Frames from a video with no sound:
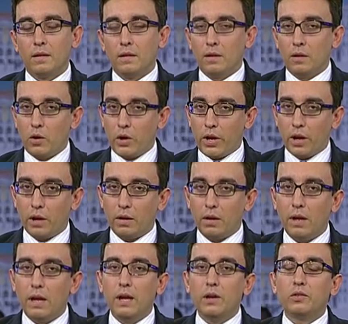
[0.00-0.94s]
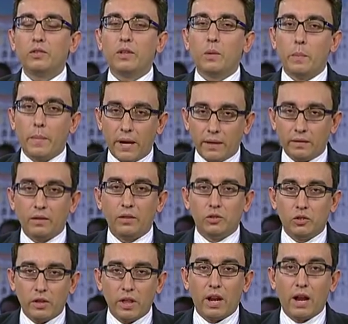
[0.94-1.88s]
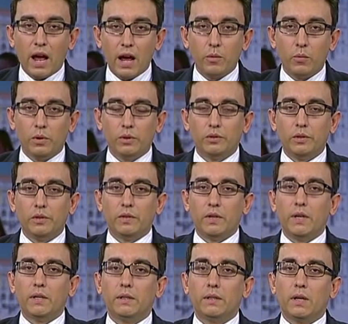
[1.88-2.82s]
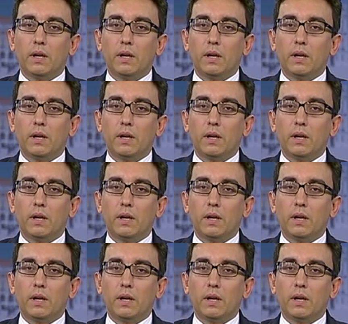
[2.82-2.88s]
Okay, here's the message that I want to send.